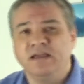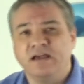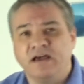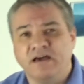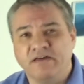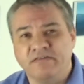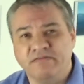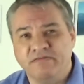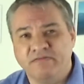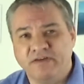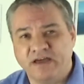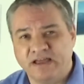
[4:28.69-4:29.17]

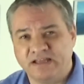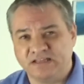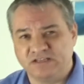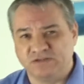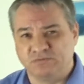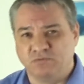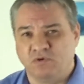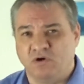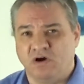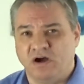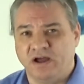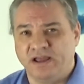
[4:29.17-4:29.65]
And
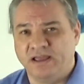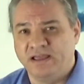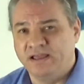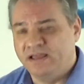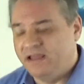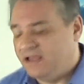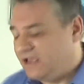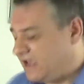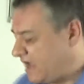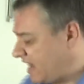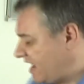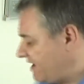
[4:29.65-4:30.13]
that's why
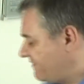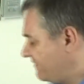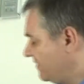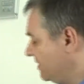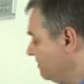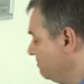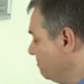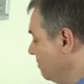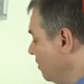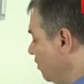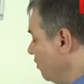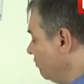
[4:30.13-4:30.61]

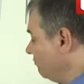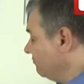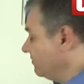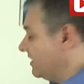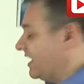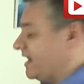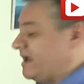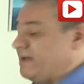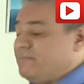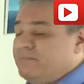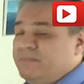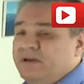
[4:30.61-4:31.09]
having more
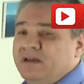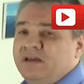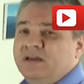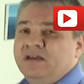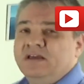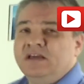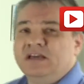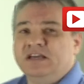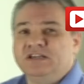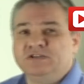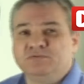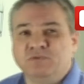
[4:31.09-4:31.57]
RAM
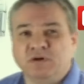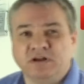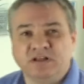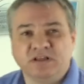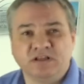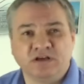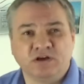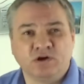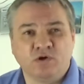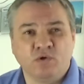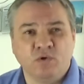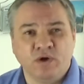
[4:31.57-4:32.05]
is one of
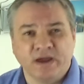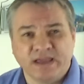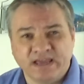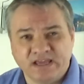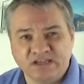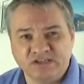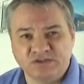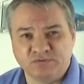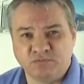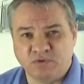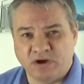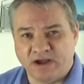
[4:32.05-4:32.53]
the
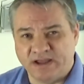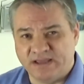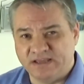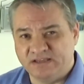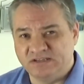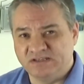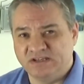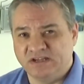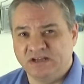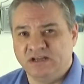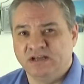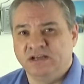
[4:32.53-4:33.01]
quickest
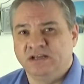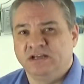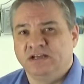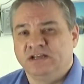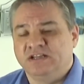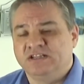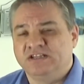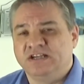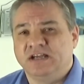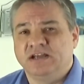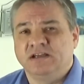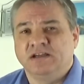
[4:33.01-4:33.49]
ways
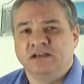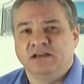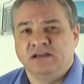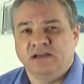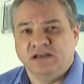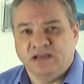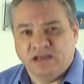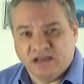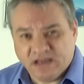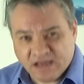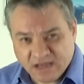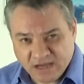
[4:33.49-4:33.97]
to
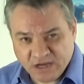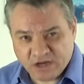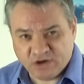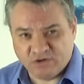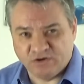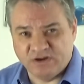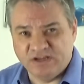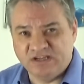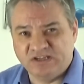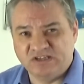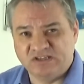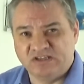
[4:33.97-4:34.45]

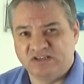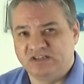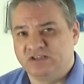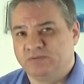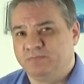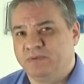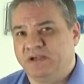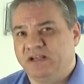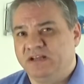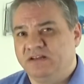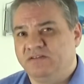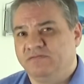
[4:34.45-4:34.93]
increase the
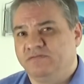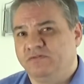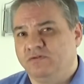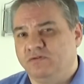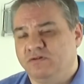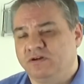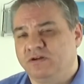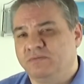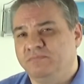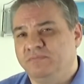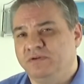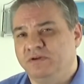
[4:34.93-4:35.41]
speed of
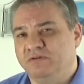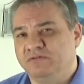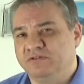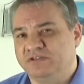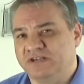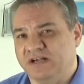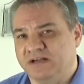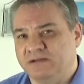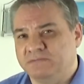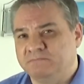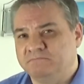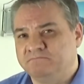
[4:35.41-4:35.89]
your
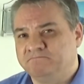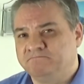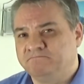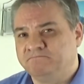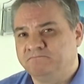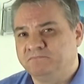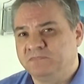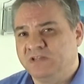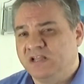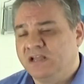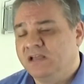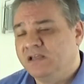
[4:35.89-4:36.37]
computer.
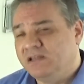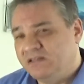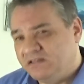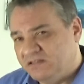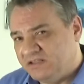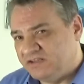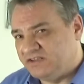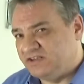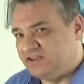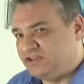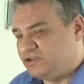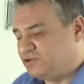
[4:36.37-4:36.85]

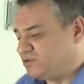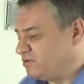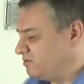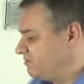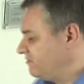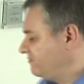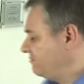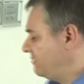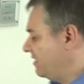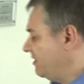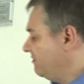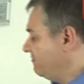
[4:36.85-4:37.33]
This is
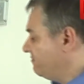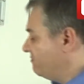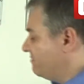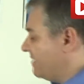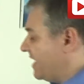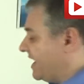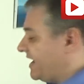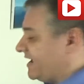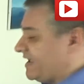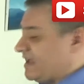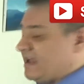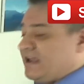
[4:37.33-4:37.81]
true of both
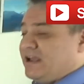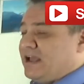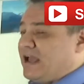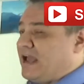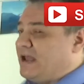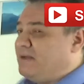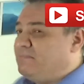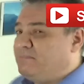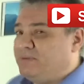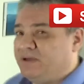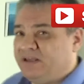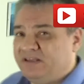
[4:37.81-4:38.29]
Mac
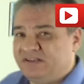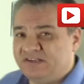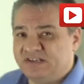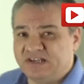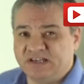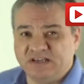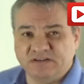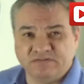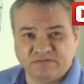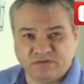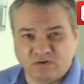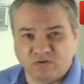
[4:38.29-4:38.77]
and
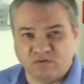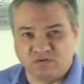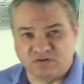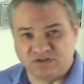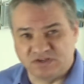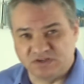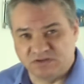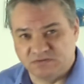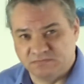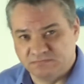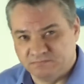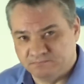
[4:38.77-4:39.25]
PC, of
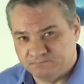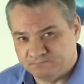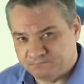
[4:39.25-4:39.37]
course.